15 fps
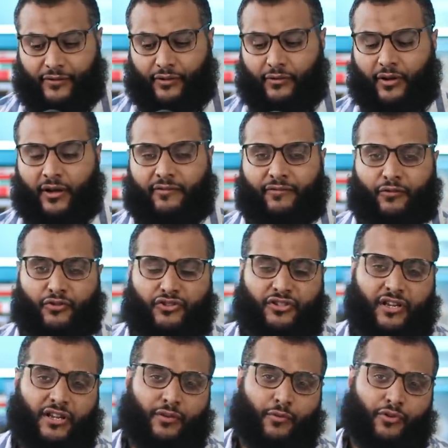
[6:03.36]
So
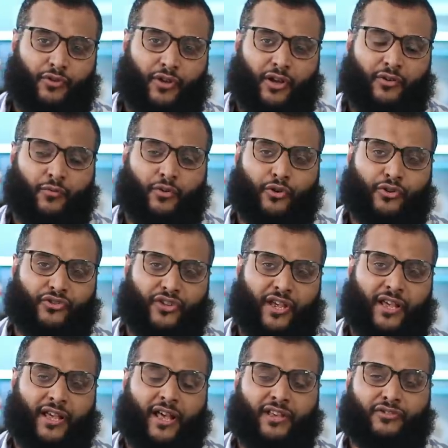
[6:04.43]
unfortunately, what you're
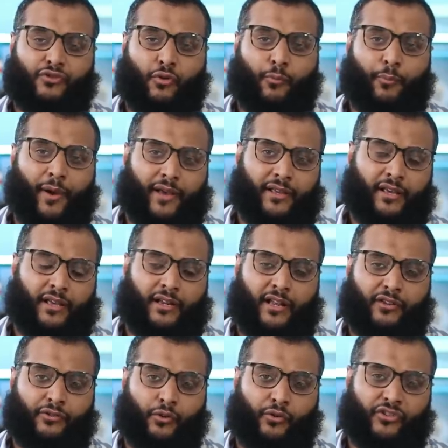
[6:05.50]
saying has no backing and
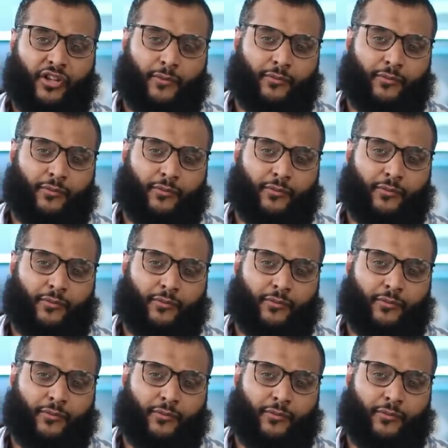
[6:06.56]
has no